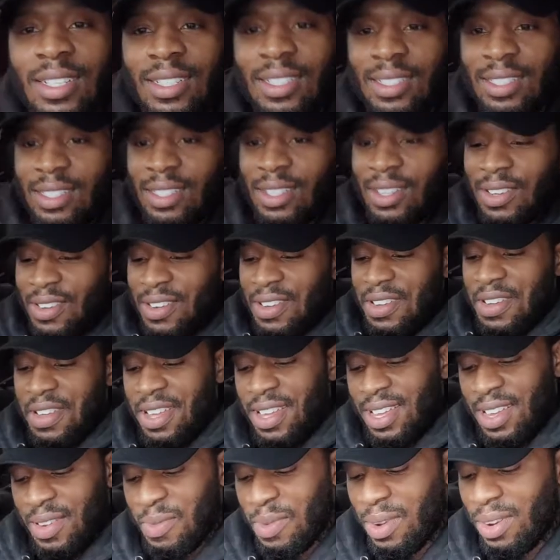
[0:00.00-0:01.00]
So,
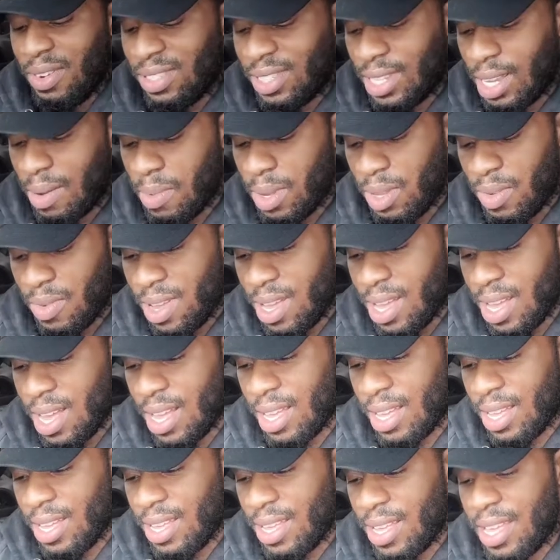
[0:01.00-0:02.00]
we're going to see how much we
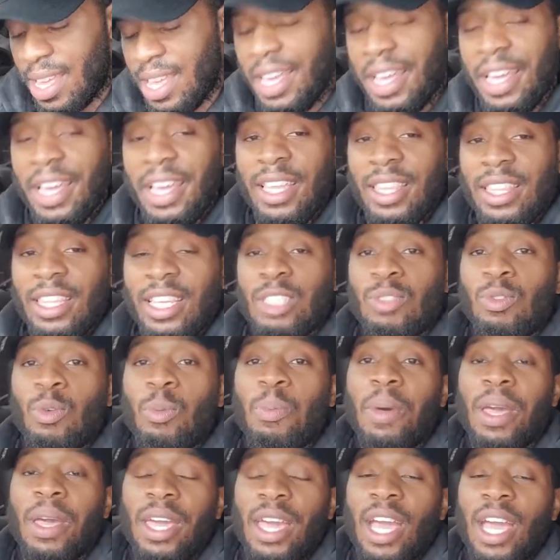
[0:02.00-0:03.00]
got. This
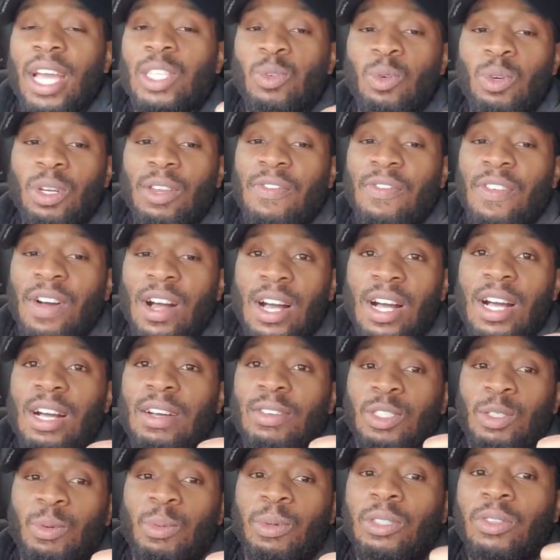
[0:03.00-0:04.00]
one paid
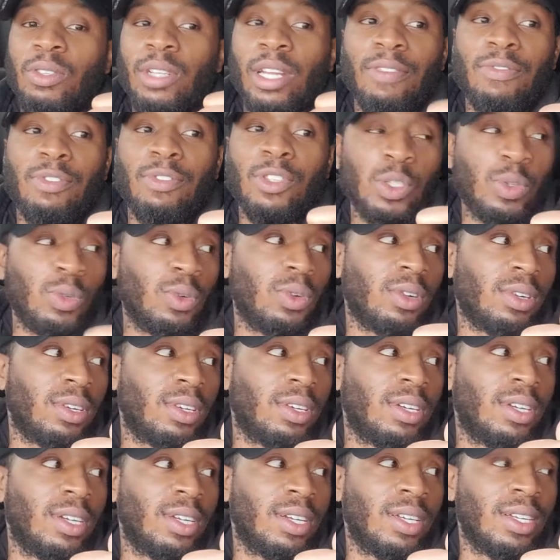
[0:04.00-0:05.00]
$8.25, so we know that for sure.
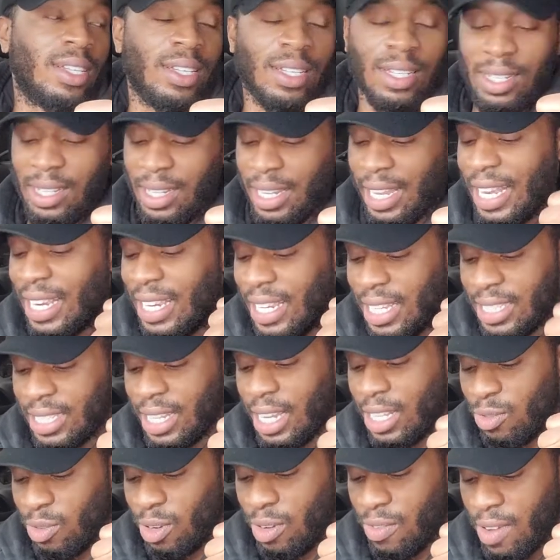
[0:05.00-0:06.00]
At least
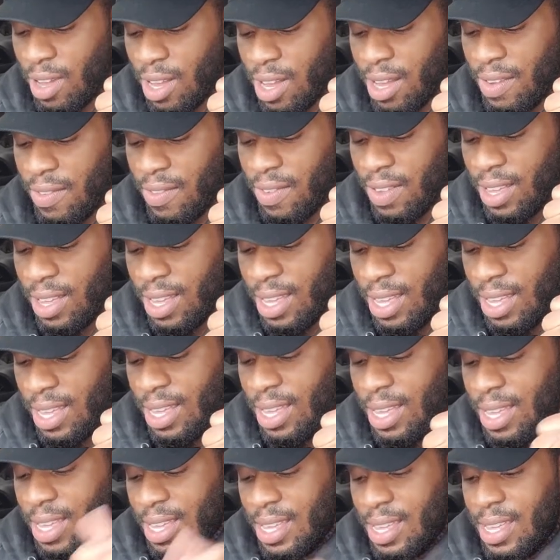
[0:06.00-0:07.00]
$8.25.
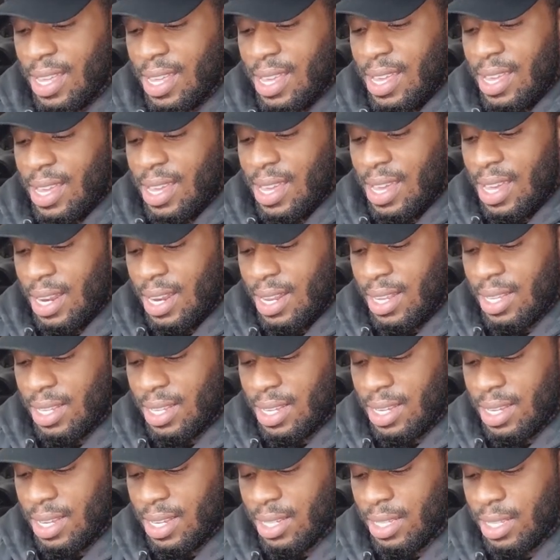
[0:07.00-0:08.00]
And it's
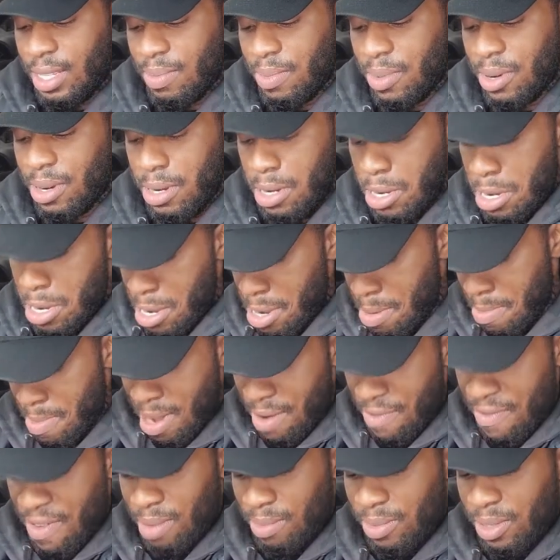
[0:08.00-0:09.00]
a customer.
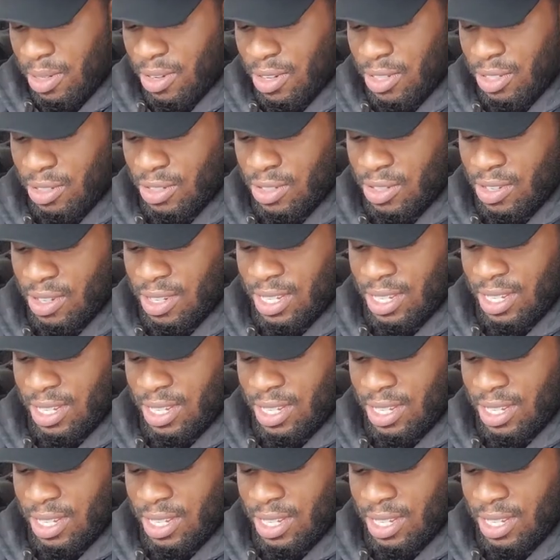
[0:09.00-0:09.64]
Matter of fact, I'm turning this on so you can